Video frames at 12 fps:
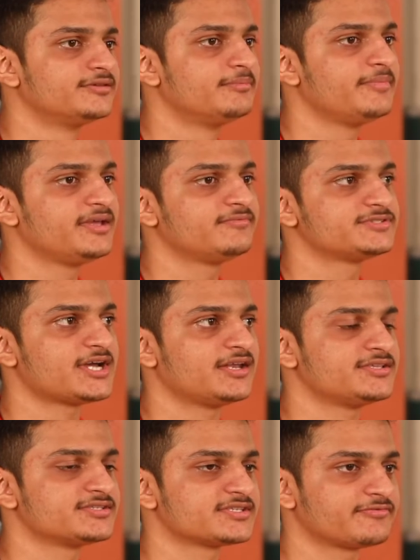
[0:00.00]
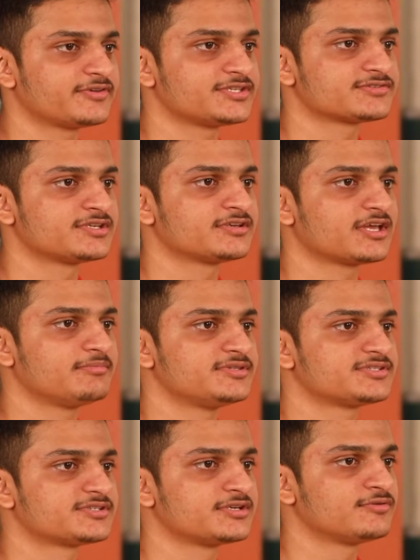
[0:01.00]
The main challenges I faced in
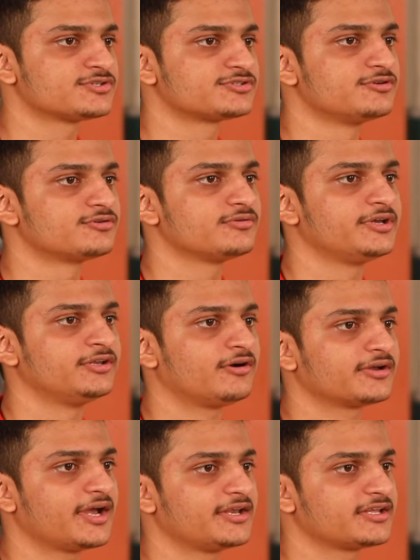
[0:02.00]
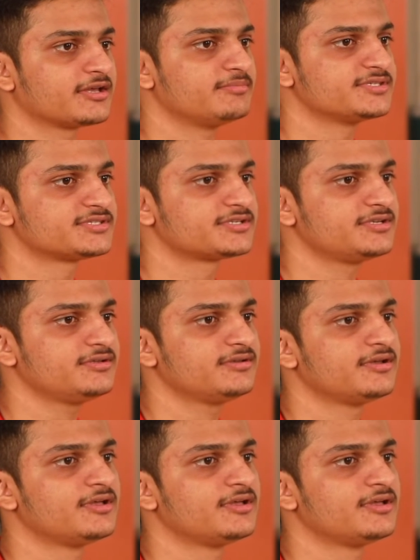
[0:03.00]
chemistry was due to inorganic chemistry.